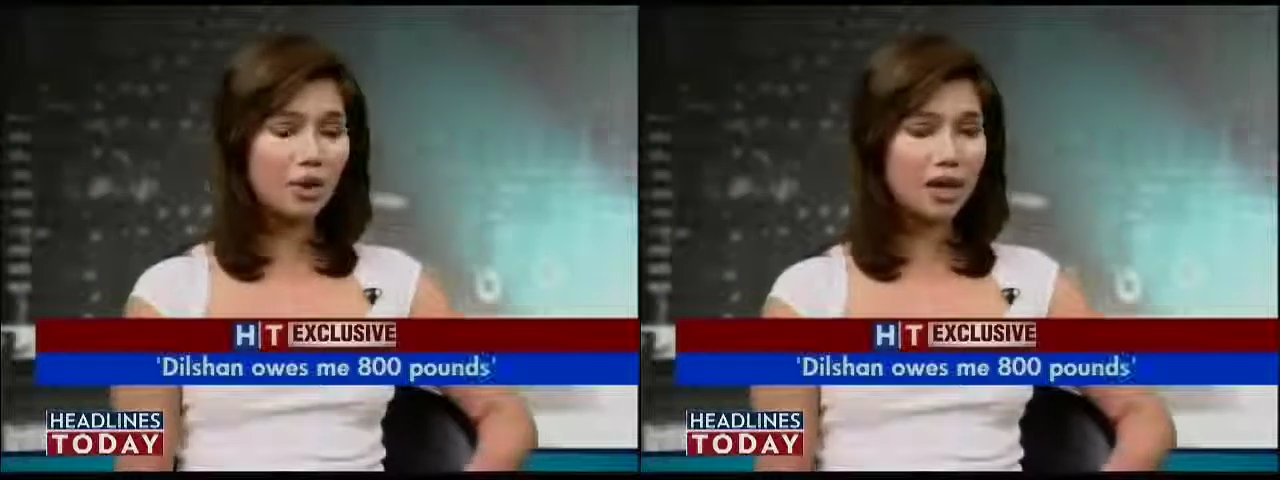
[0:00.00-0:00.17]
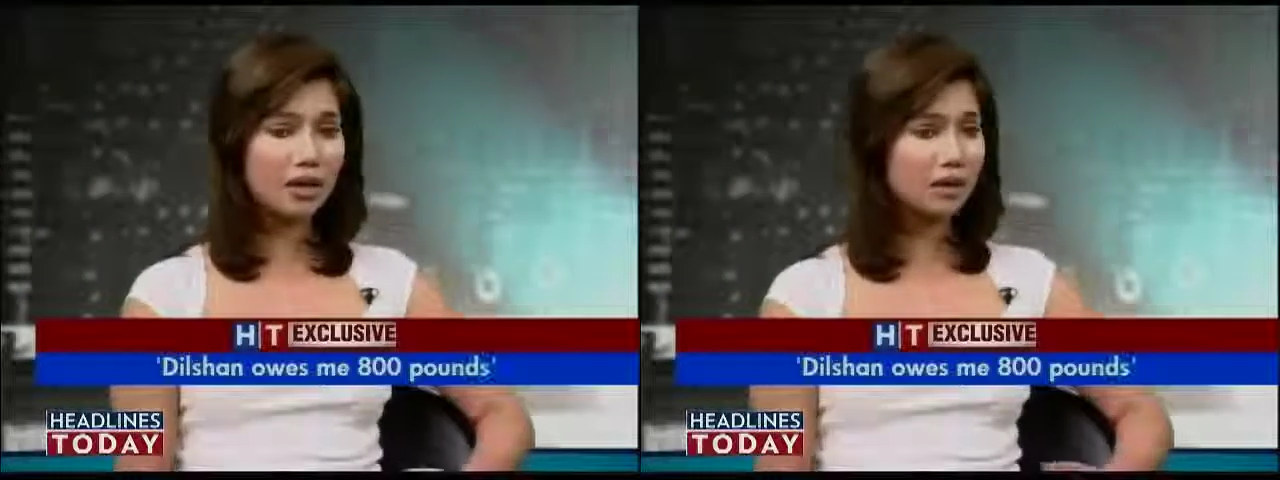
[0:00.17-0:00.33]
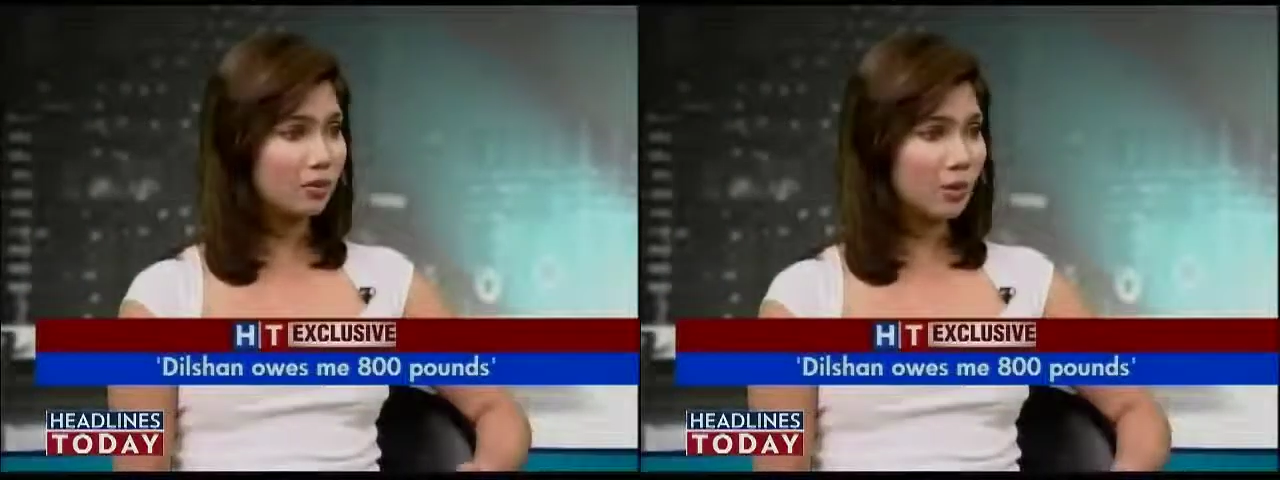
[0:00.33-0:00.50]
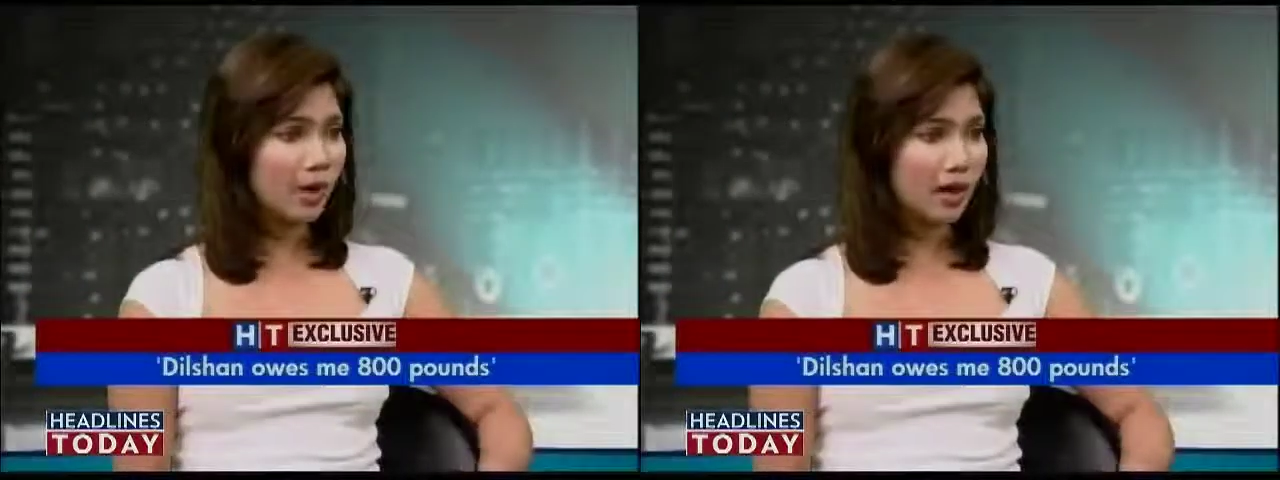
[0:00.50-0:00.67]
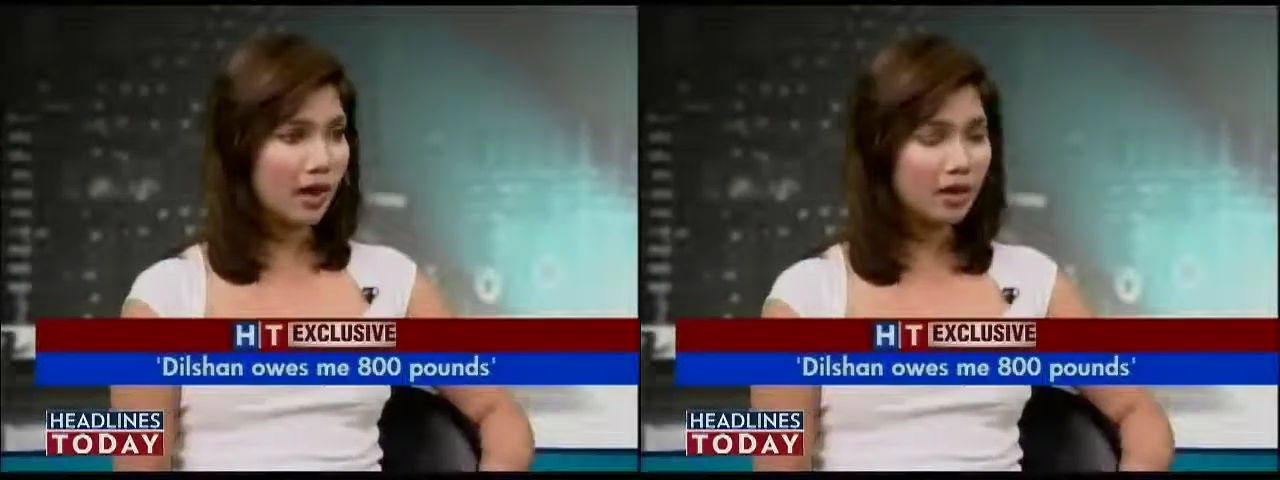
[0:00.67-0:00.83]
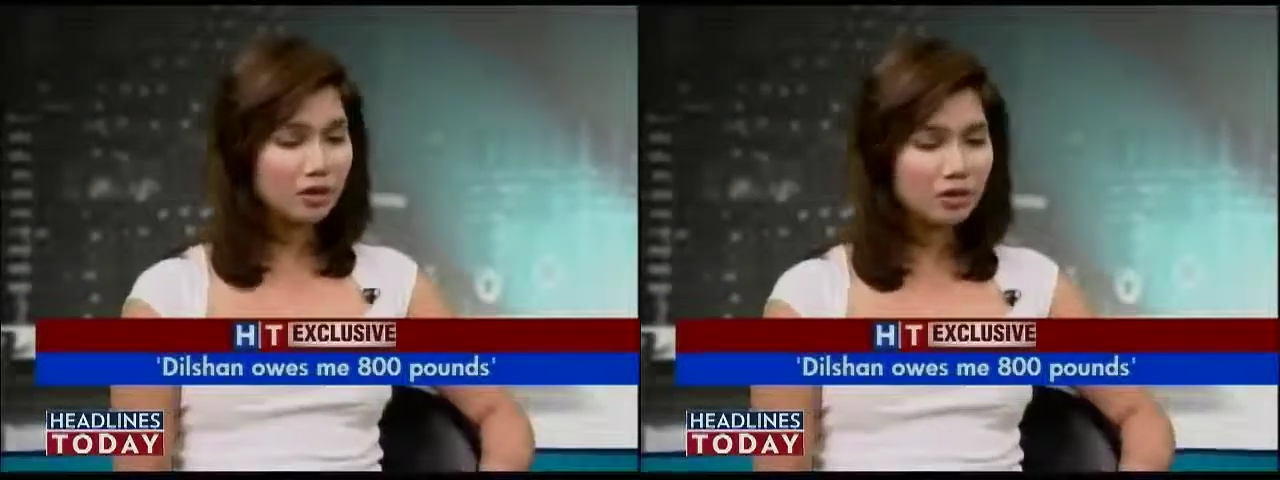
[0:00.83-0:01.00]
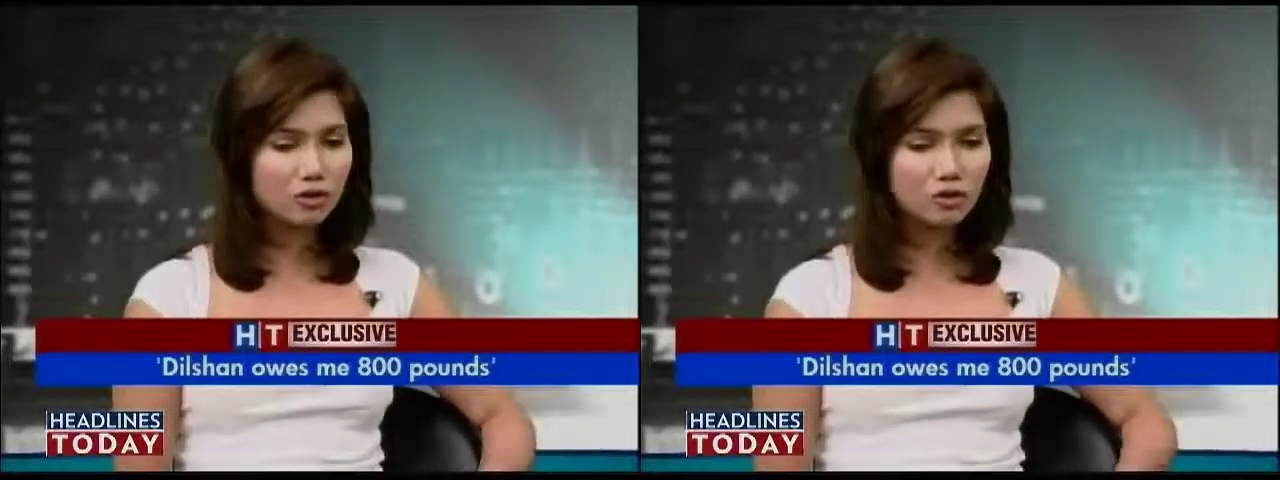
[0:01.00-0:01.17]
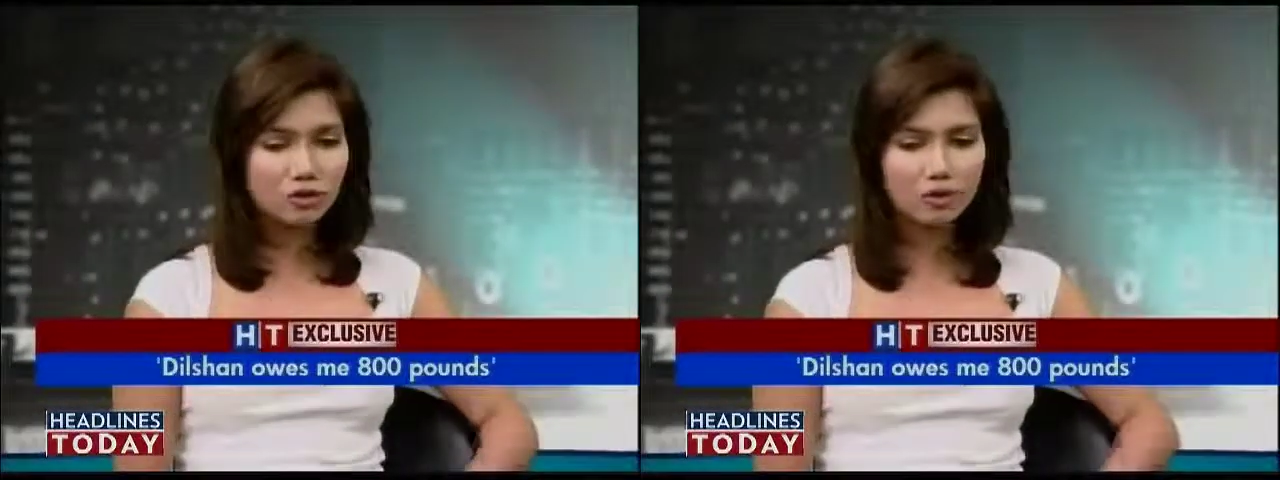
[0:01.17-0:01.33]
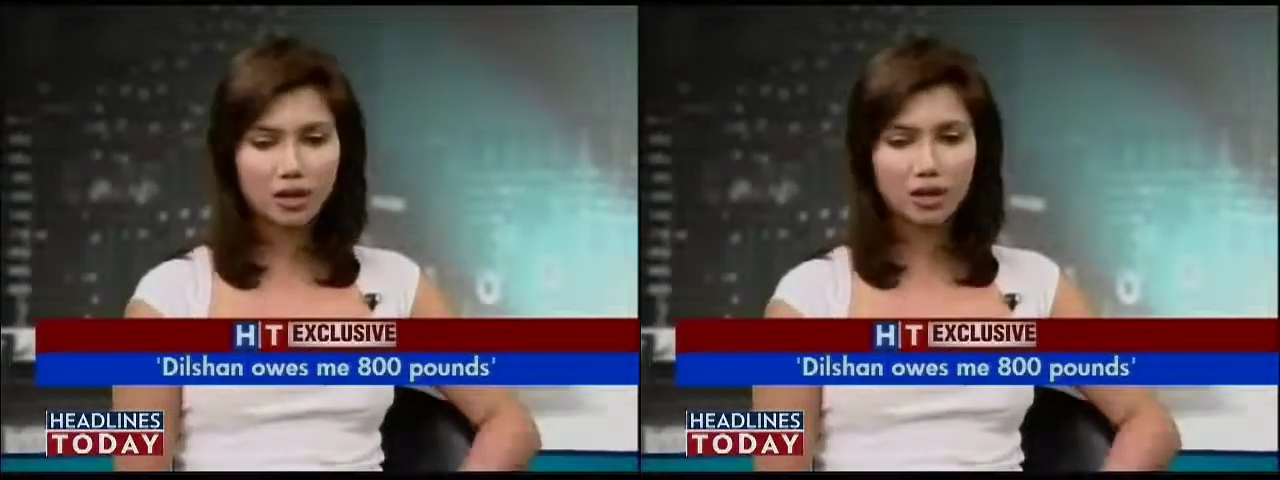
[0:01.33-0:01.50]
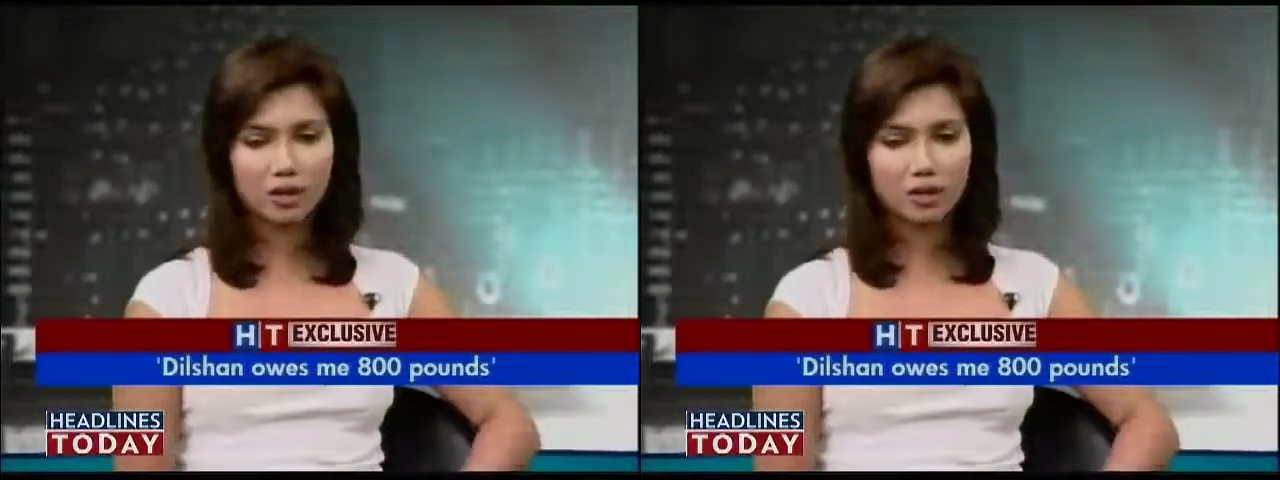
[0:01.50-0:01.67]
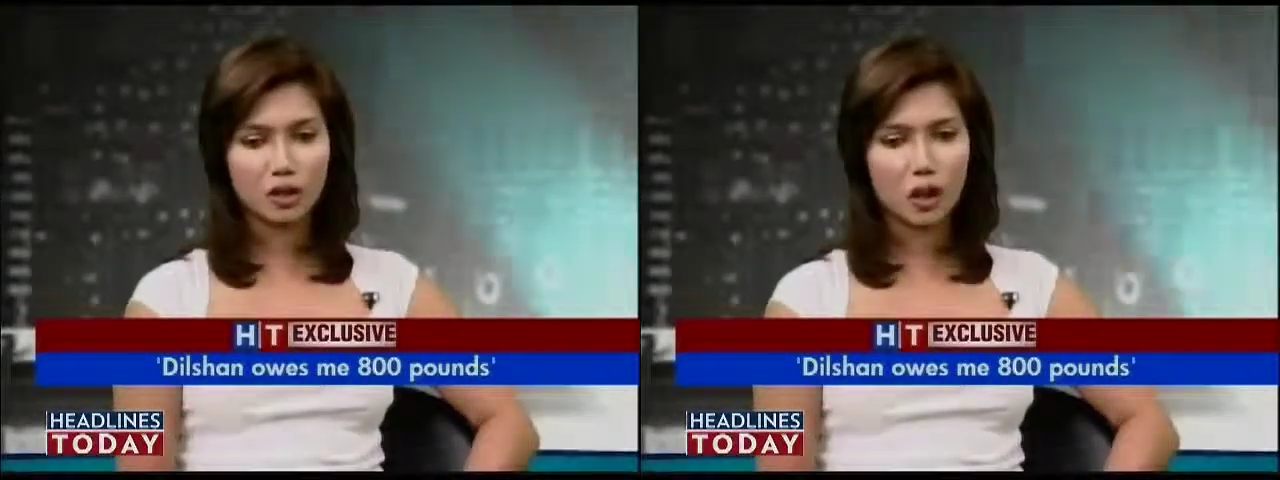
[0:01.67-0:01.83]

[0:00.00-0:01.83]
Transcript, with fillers: what I did, what I had to do uh,